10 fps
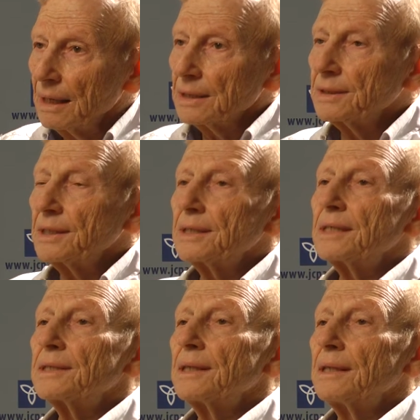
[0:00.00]
Sisi
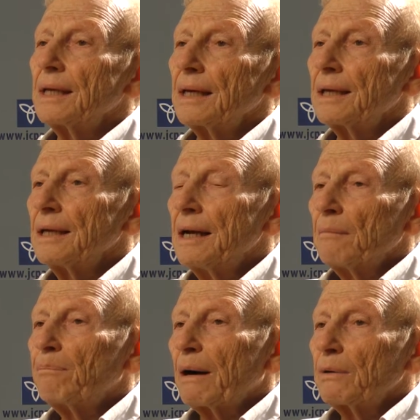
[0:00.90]
is in
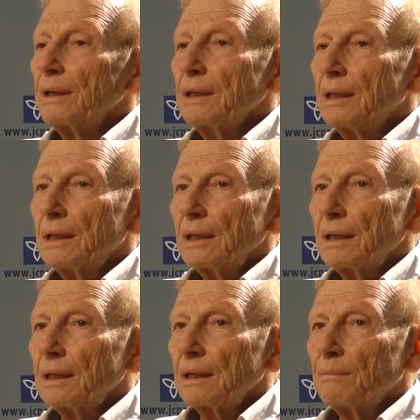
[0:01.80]
power
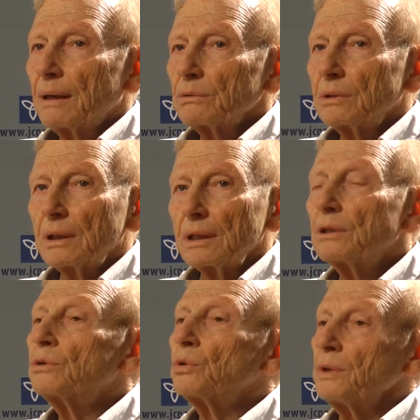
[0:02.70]
about
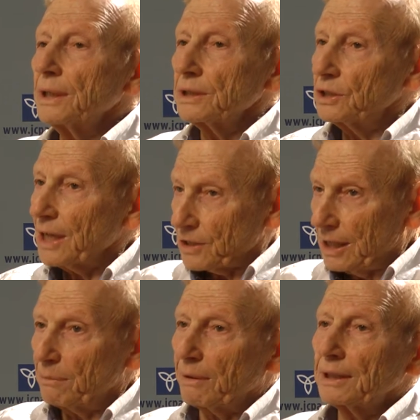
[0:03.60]
2 years. He just
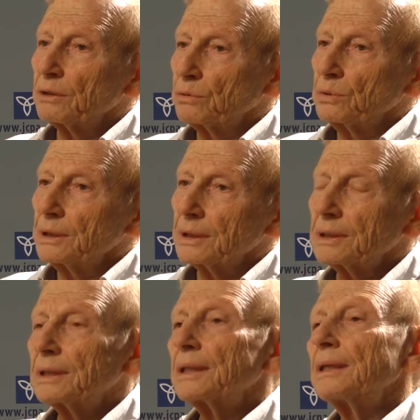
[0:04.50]
celebrated 2
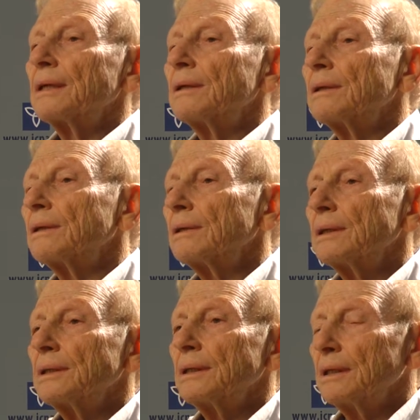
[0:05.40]
years
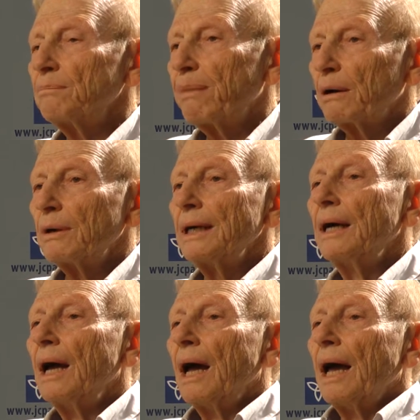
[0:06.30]
in power.
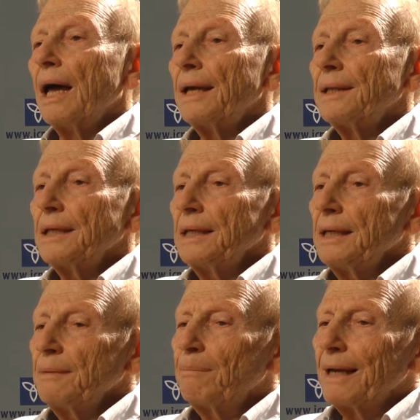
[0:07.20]
And
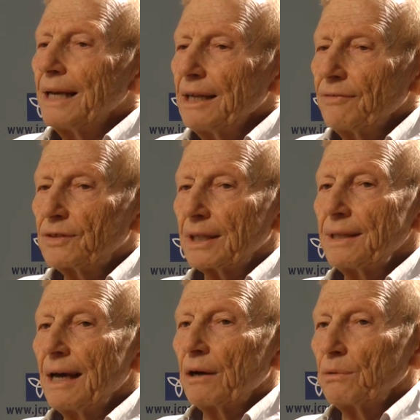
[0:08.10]
he believes
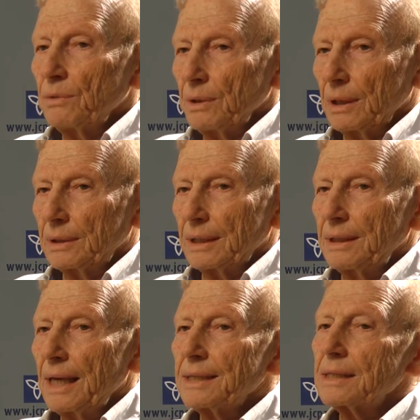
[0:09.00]
that now that
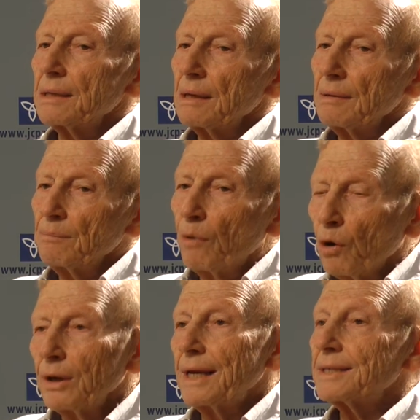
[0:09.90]
he has
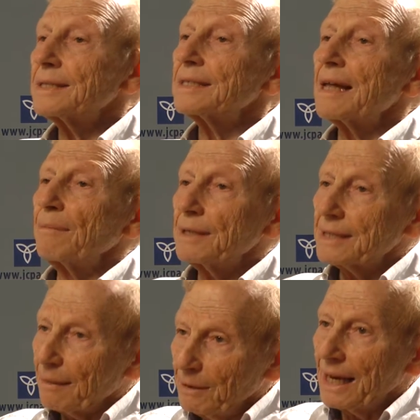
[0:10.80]
more or less
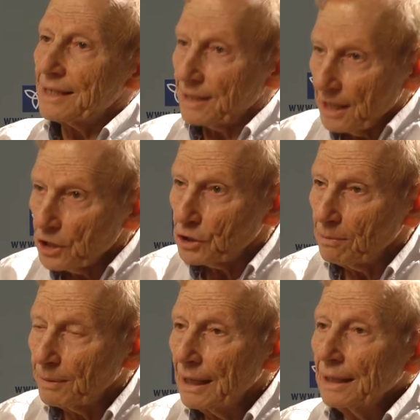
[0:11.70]
stabilized
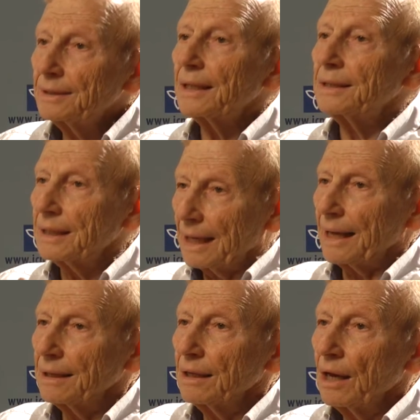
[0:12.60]
Egypt, that he
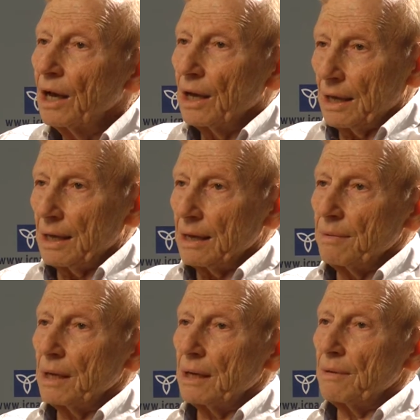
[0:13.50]
can
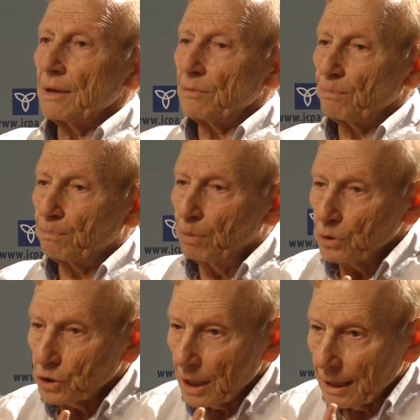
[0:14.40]

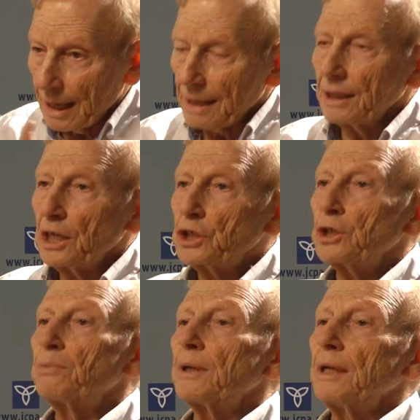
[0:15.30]
push again
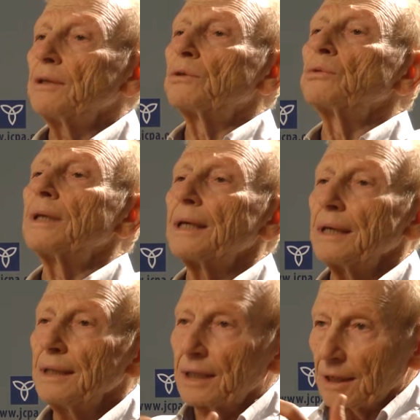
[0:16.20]
Egypt into the
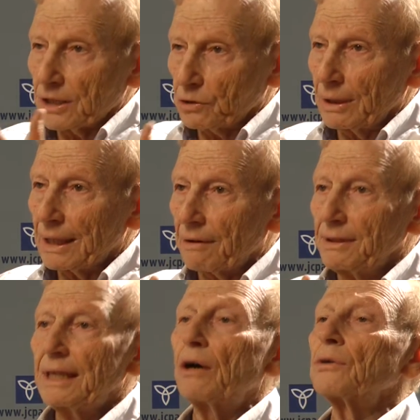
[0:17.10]
international
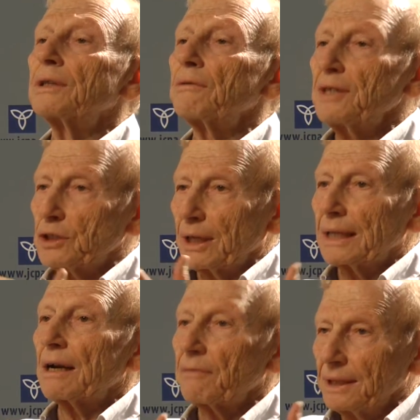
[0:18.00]
arena or the
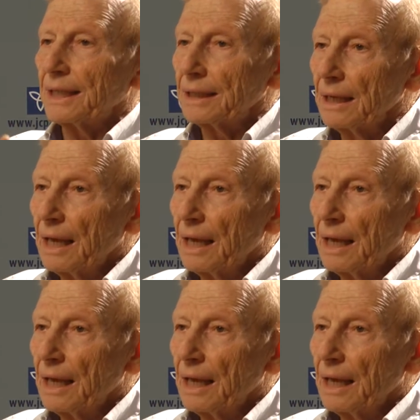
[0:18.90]
regional arena.